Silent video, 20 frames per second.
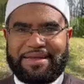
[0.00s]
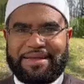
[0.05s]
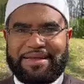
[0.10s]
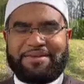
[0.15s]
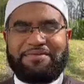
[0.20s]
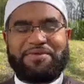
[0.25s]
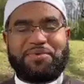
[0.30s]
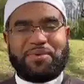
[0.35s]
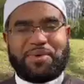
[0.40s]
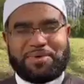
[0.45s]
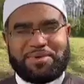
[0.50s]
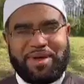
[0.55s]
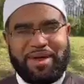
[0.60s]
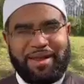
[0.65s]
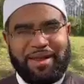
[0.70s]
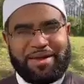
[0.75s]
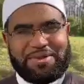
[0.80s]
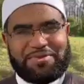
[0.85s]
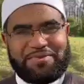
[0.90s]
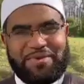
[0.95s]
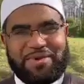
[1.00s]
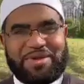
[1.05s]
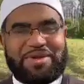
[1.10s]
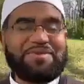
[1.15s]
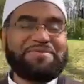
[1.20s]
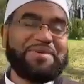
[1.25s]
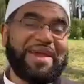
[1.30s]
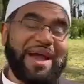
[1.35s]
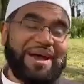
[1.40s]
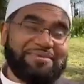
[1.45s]
If you want Allah to
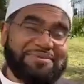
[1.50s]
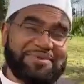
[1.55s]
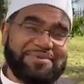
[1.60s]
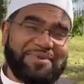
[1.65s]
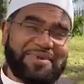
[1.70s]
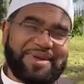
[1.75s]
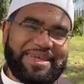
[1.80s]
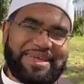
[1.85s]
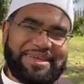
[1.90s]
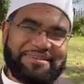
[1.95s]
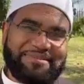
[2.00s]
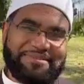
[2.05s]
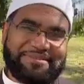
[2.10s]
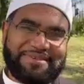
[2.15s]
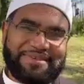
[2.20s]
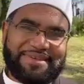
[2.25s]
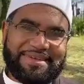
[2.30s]
forgive, you have to forgive.